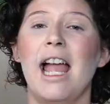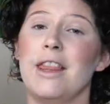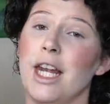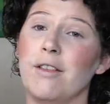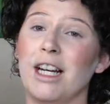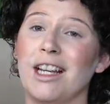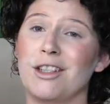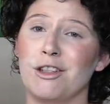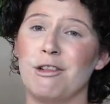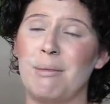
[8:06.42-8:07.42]
Then I'm going
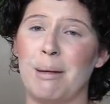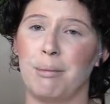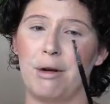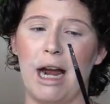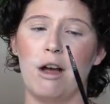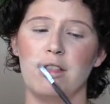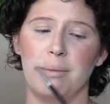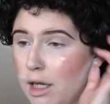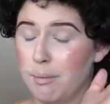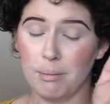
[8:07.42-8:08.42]
to do my brows.
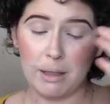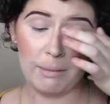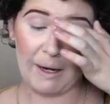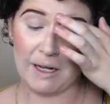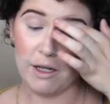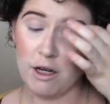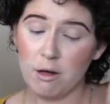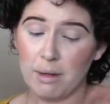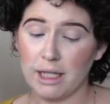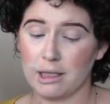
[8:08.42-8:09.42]
I'm by
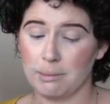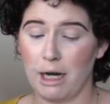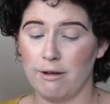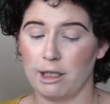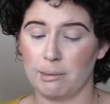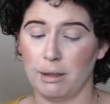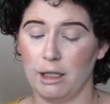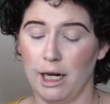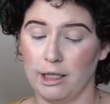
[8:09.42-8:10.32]
no means a brow expert.